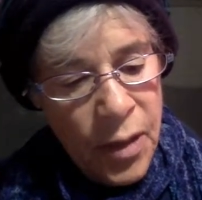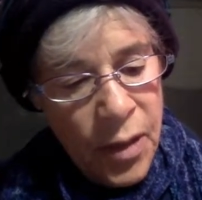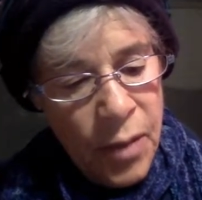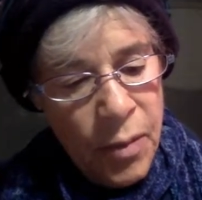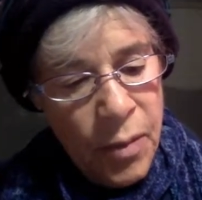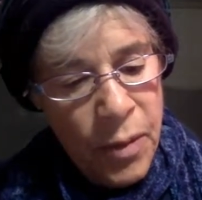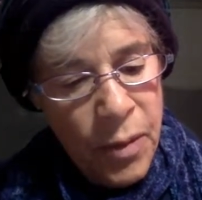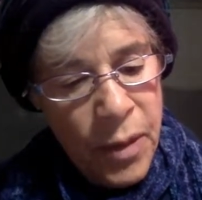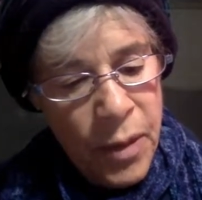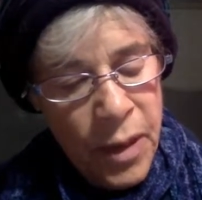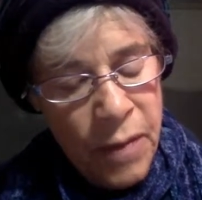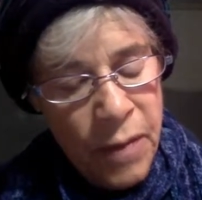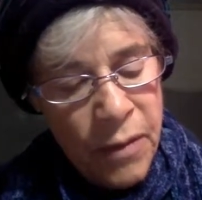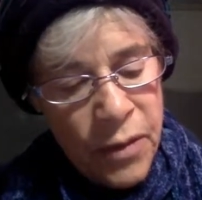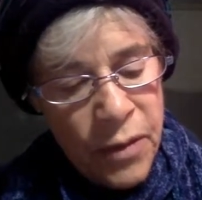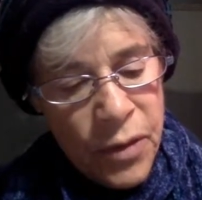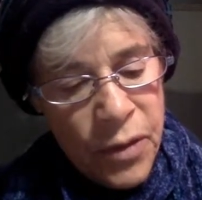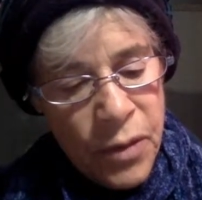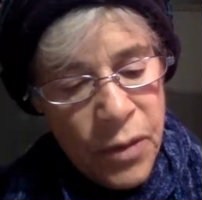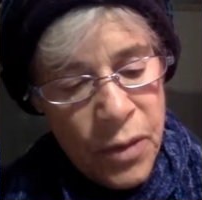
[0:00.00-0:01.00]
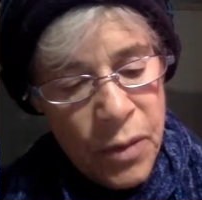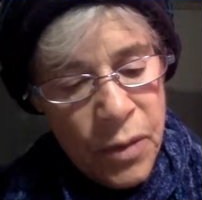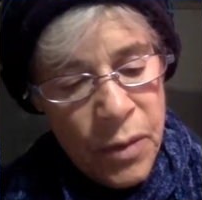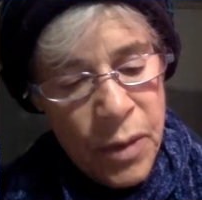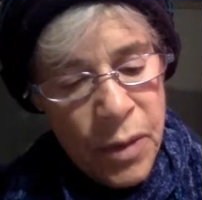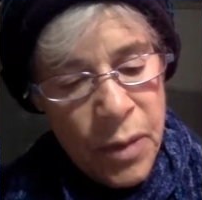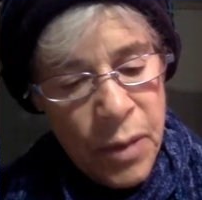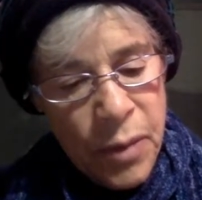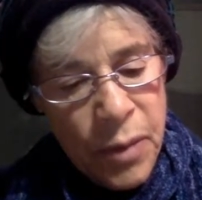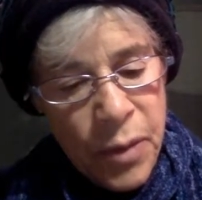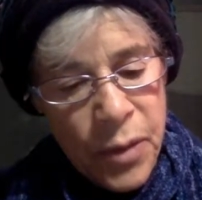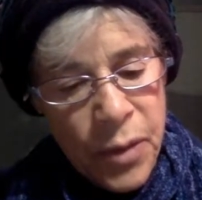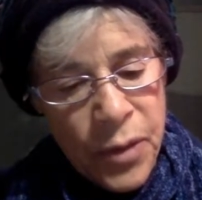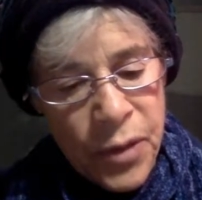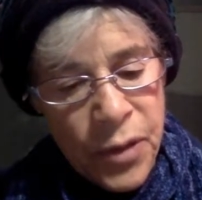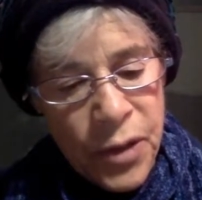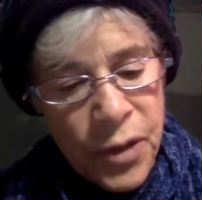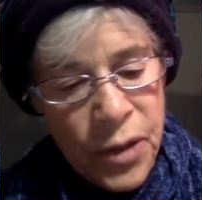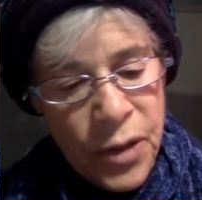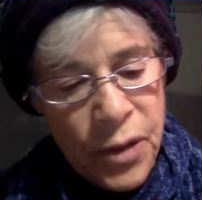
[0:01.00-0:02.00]
believers who are being
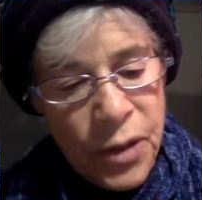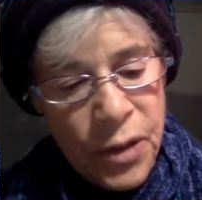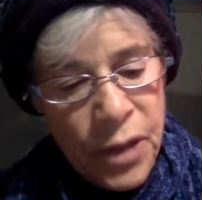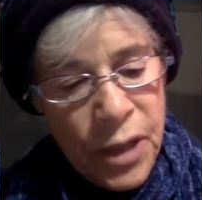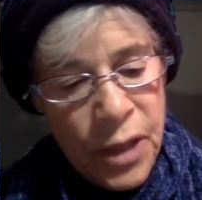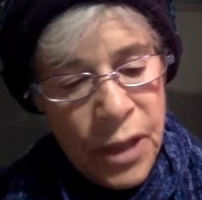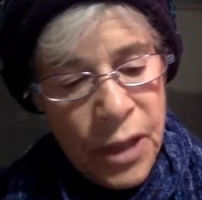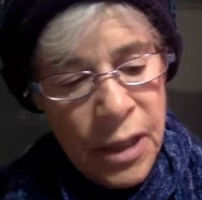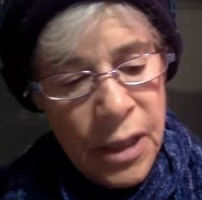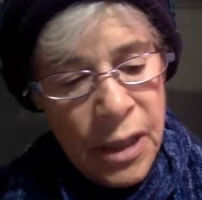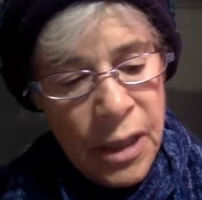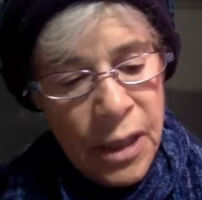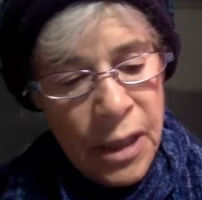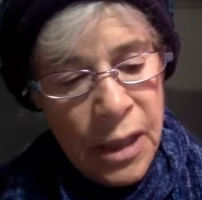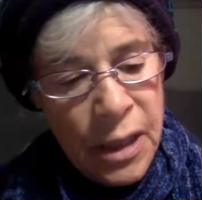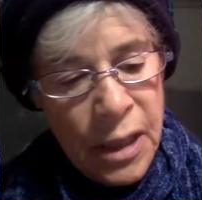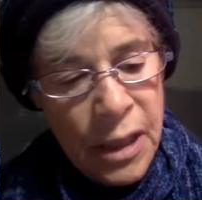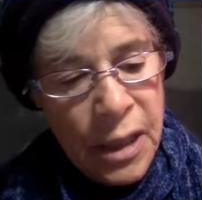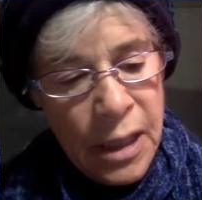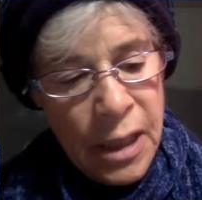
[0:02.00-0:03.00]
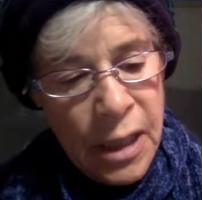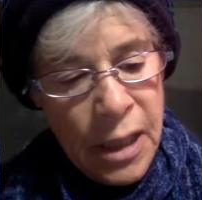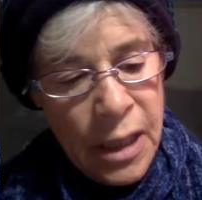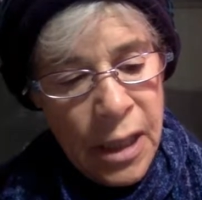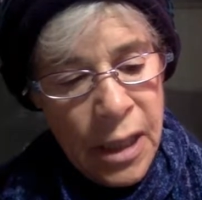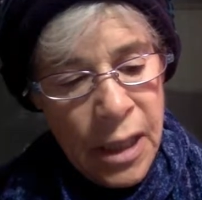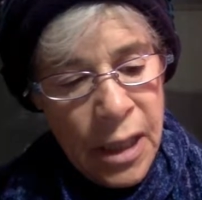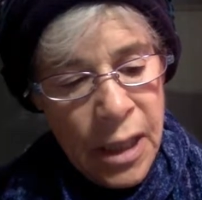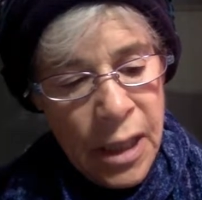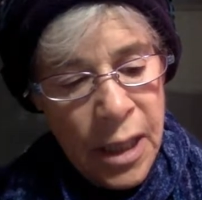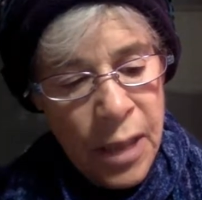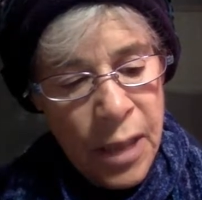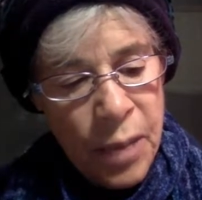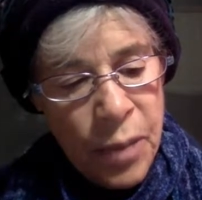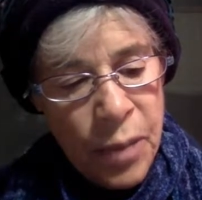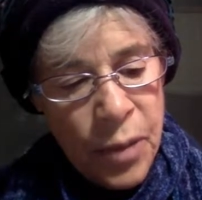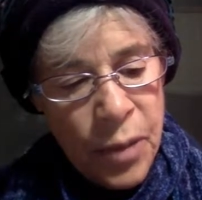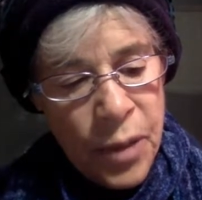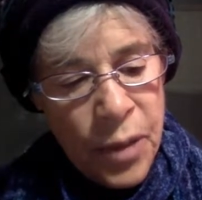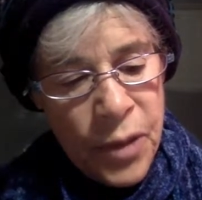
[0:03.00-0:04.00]
persecuted,
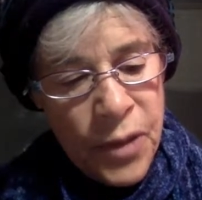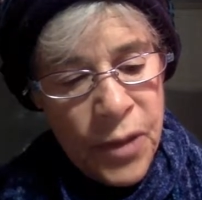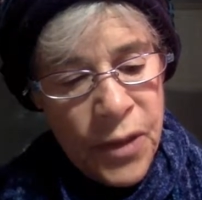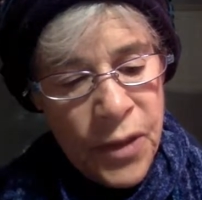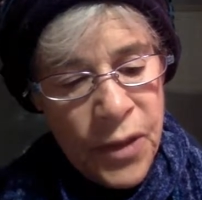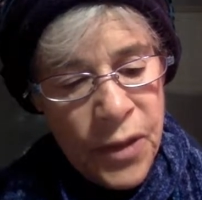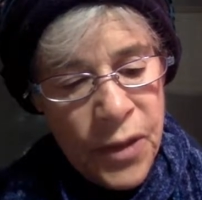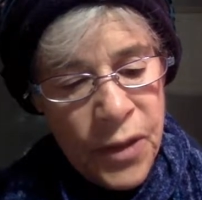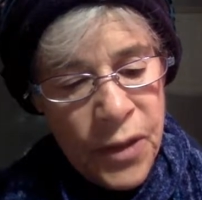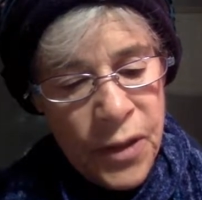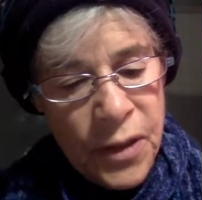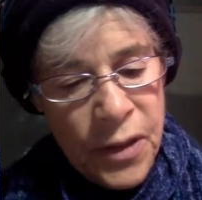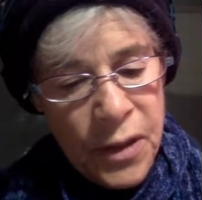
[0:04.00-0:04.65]
imprisoned,